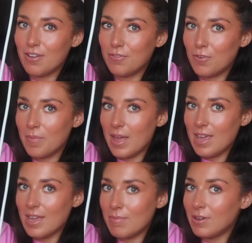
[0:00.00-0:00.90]
like for
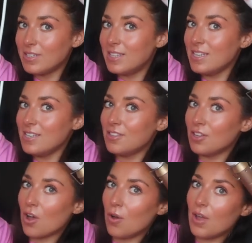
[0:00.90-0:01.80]
me because this is
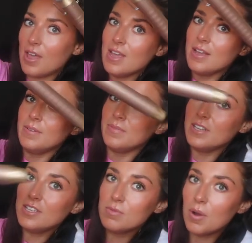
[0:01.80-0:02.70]
the goal like
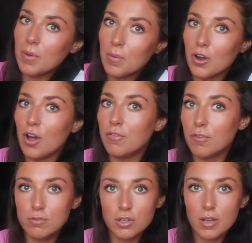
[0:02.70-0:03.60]
this is what we want our
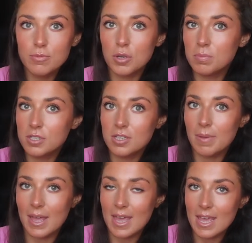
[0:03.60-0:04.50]
full-time jobs to
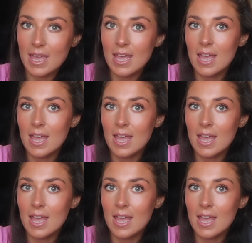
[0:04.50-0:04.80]
be